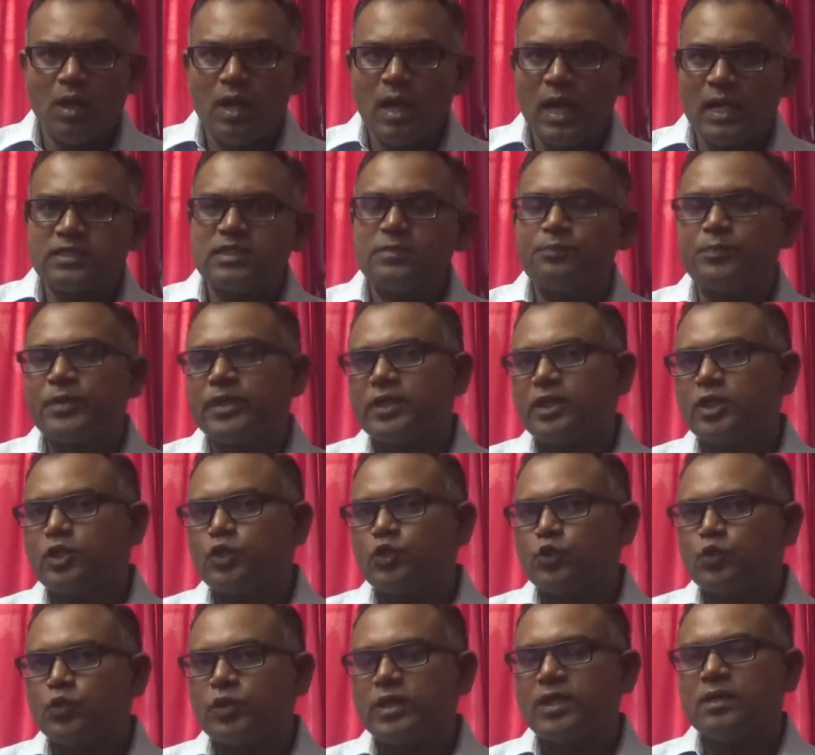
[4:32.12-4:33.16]
As the
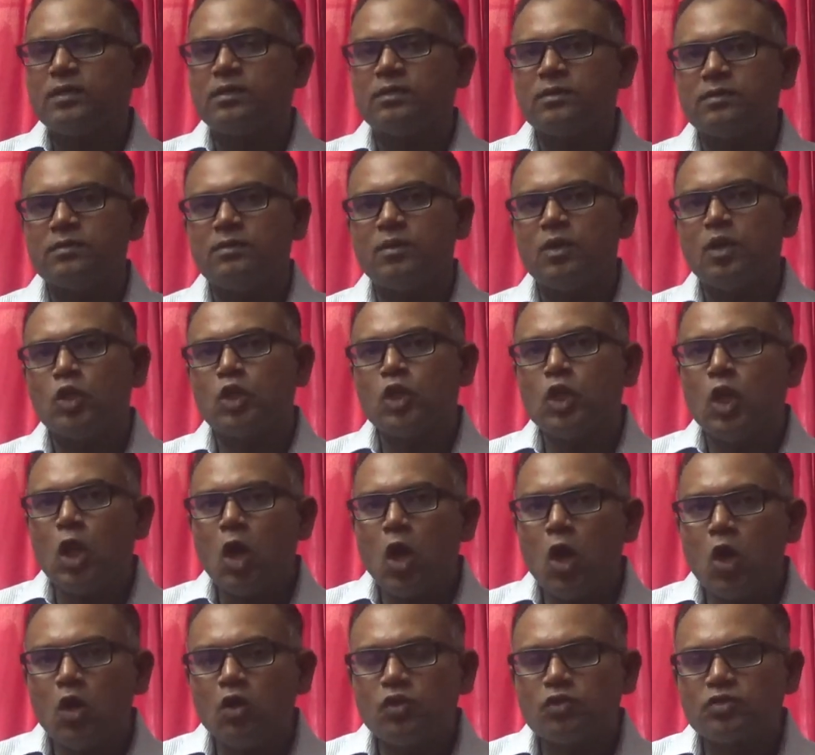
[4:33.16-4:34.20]
British took a
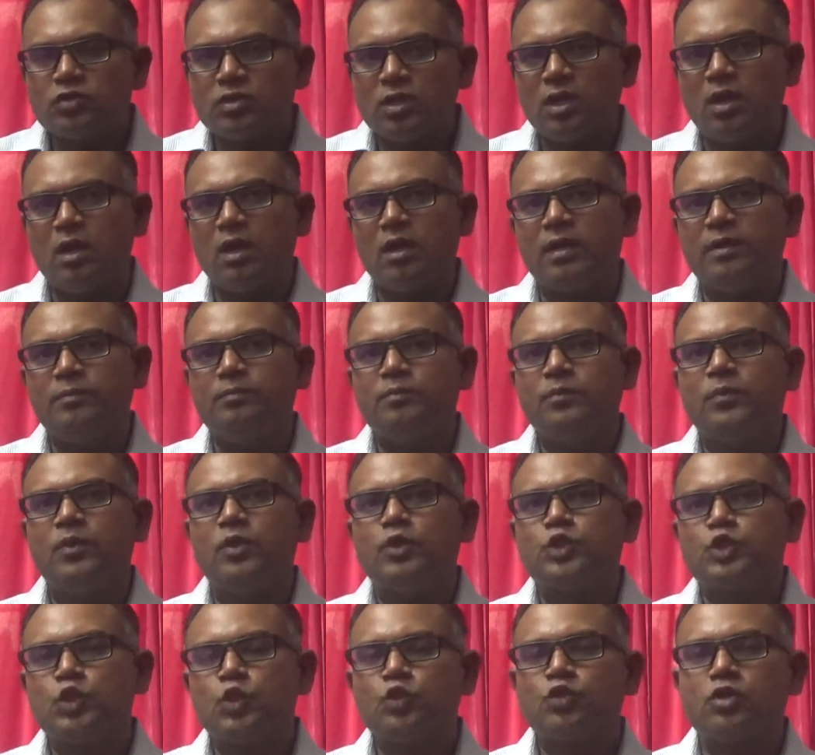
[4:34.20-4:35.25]
long time
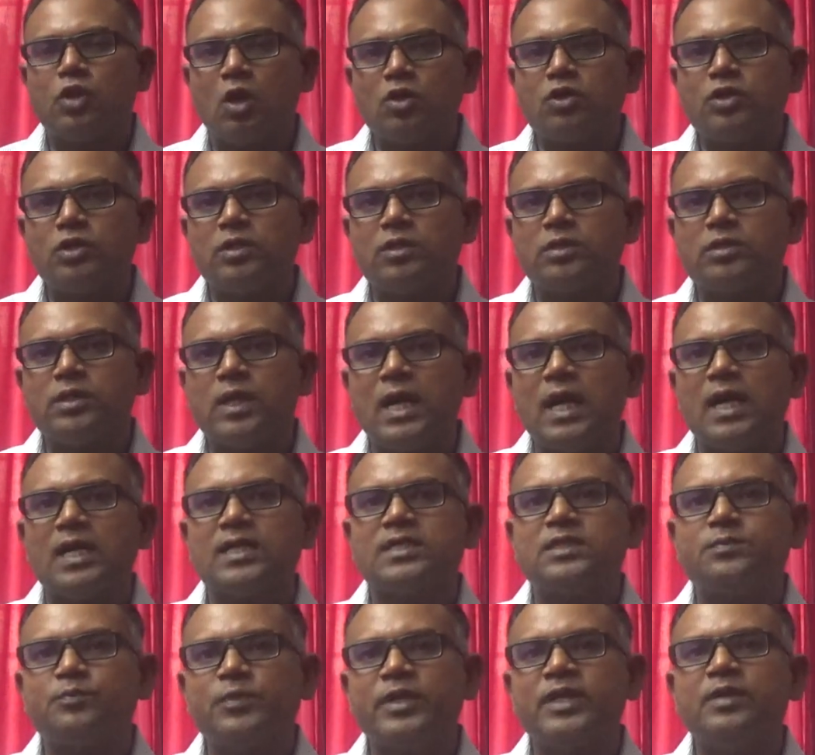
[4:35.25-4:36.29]
to conquer
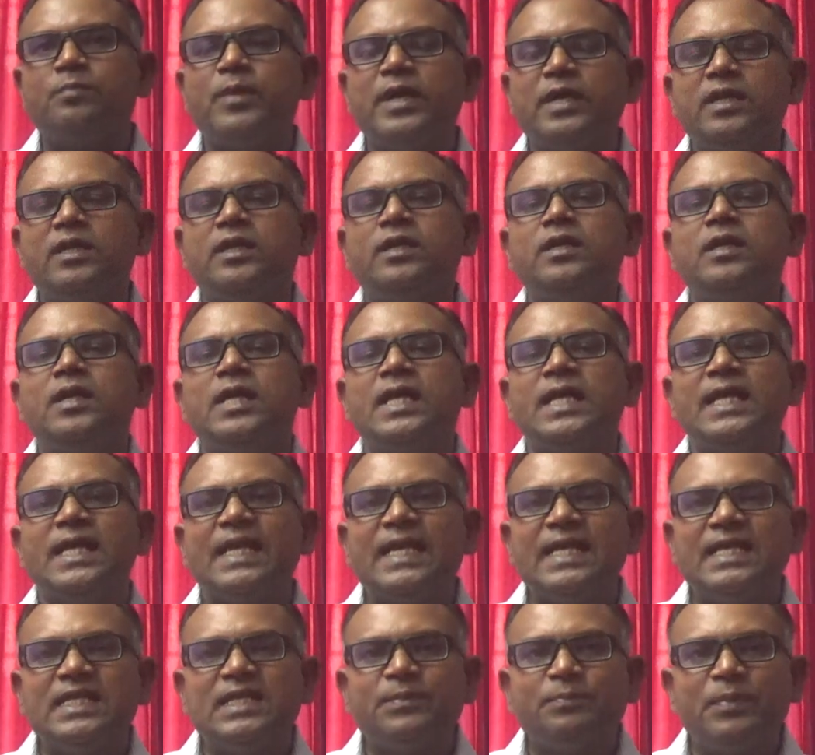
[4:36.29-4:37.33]
and bring many
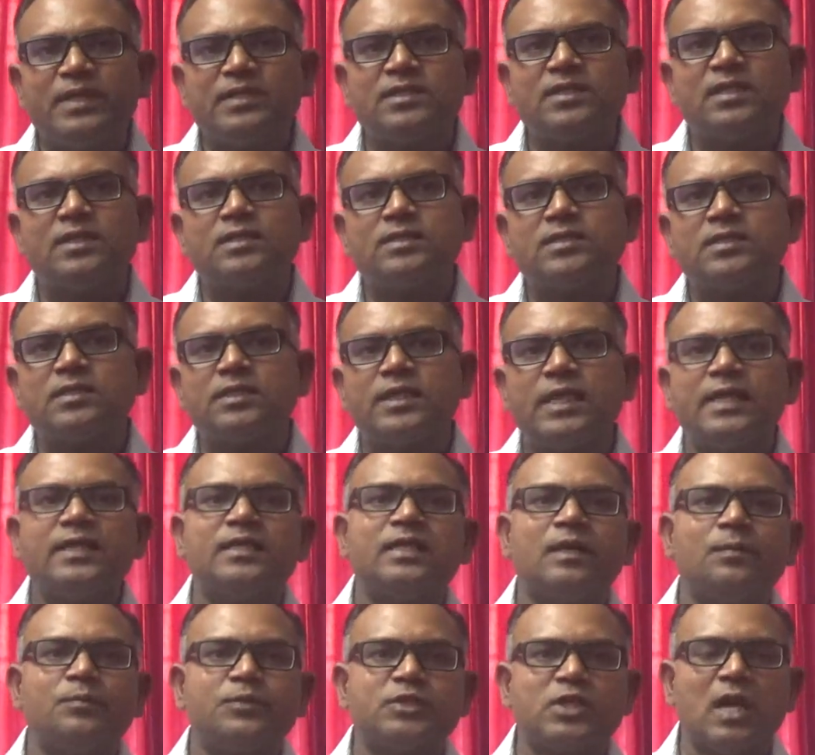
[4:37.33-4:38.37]
independent
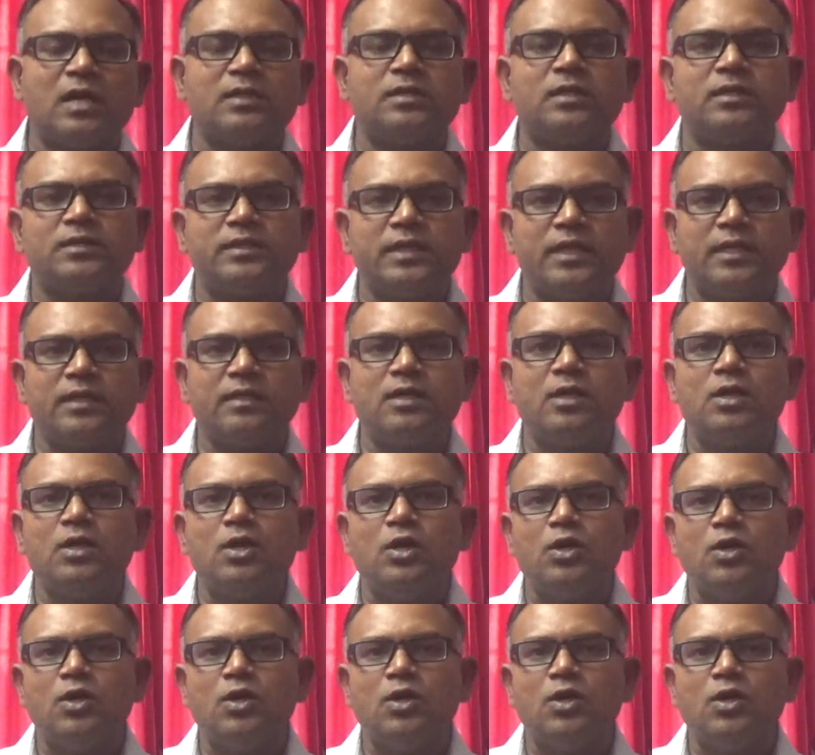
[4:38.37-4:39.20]
kingdoms under their